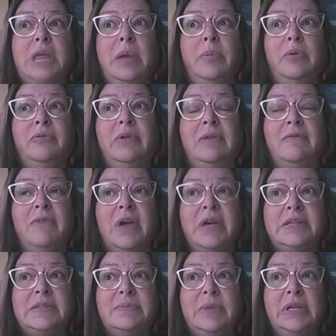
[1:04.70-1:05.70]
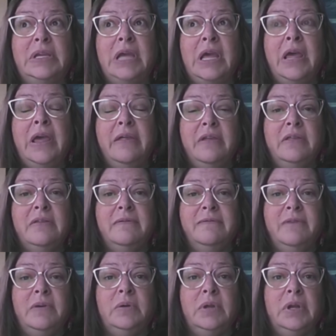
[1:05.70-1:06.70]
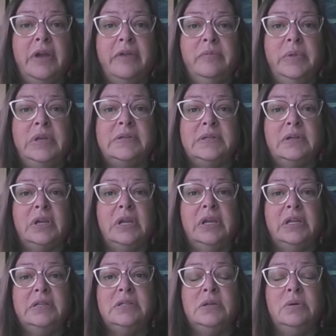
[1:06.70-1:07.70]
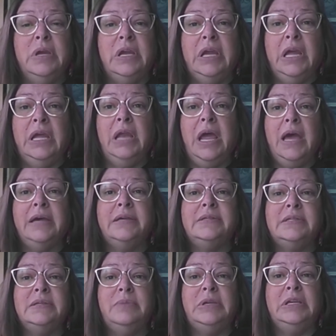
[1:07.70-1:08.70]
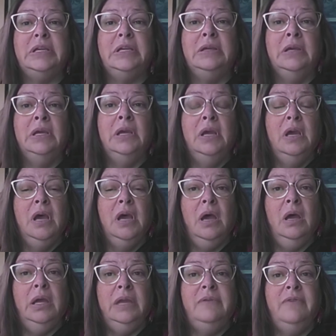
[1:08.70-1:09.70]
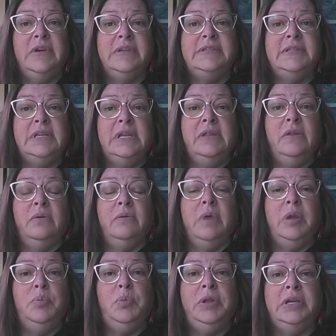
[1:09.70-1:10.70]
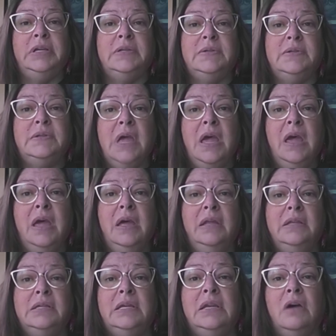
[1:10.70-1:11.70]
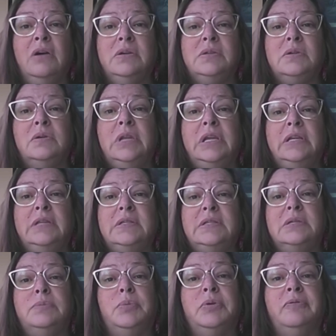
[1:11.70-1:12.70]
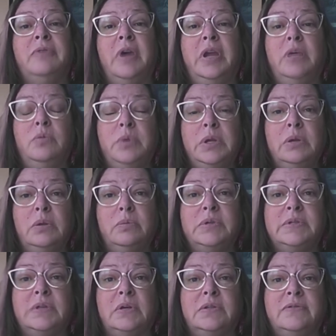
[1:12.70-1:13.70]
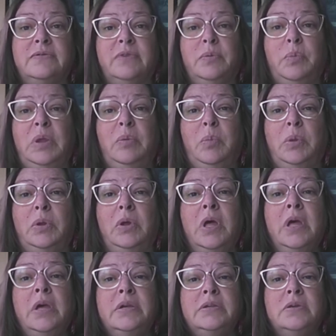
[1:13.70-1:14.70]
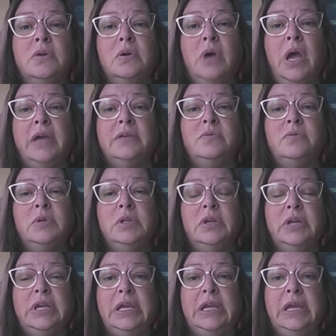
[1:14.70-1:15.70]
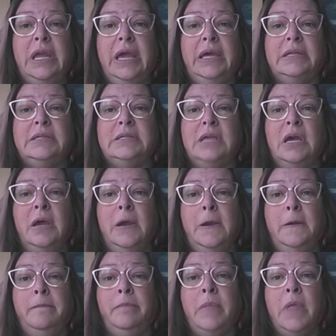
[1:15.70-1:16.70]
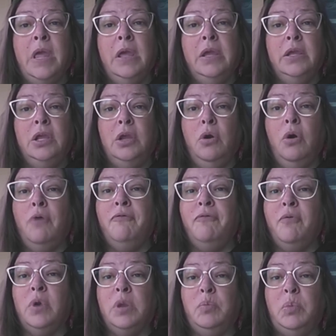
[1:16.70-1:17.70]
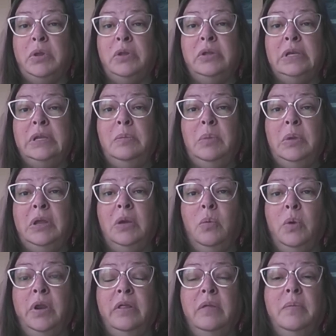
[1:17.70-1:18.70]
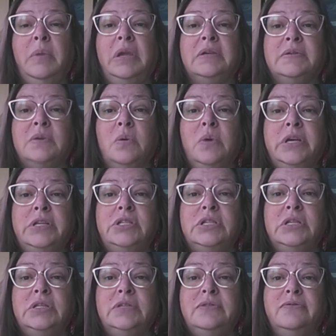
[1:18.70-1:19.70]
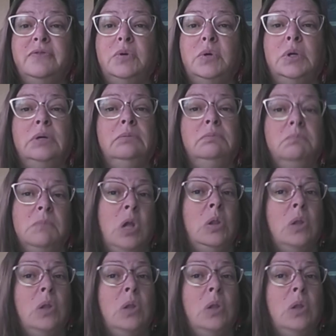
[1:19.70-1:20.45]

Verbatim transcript: type of investment that the federal government is looking at doing, it has to be uh, invested in the right place. And it also needs to provide real results for people. So as we're we're looking at, um, you know, affordability being one of the biggest questions for a